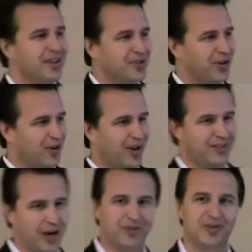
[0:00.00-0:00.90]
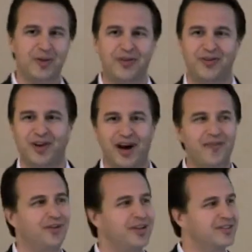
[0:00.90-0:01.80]
So I talked to her about this
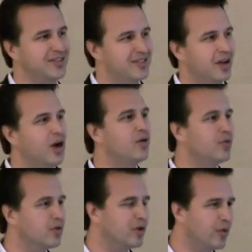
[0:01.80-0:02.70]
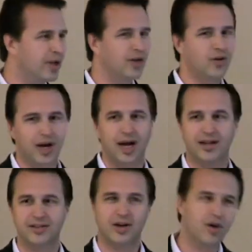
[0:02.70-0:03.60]
conference, and she said, "Oh, when are you going on?"
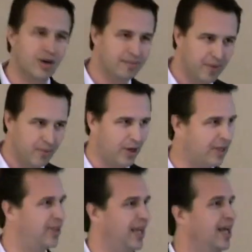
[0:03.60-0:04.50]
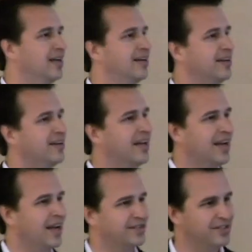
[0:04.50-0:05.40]
I said, "Oh, I'm, I'm right at the end." and
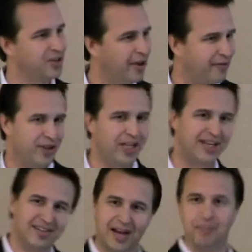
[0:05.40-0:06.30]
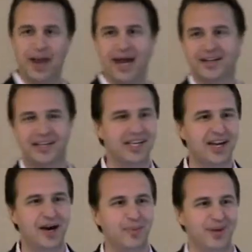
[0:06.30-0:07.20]
I said, you know, I feel like it's kind of batting
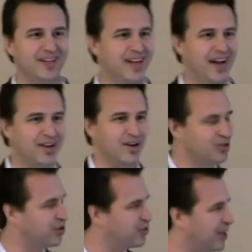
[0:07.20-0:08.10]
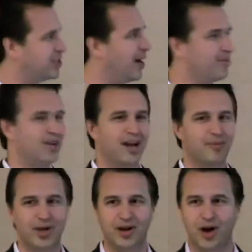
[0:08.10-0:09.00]
cleanup, and uh, you know, so it's my job to kind
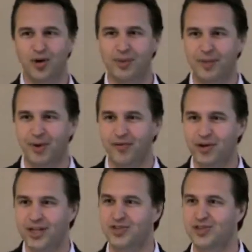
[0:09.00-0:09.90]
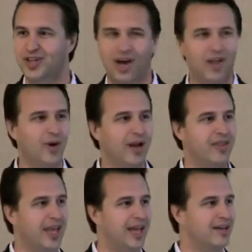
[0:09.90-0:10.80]
of bring it home, keep everyone interested all the way to
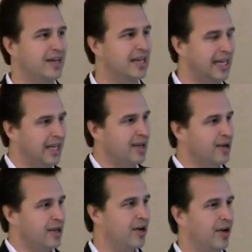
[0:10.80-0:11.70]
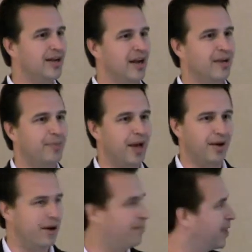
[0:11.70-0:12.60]
the end, and you know, end on a,
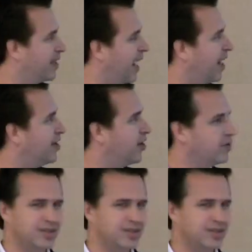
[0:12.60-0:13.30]
a, a big high note.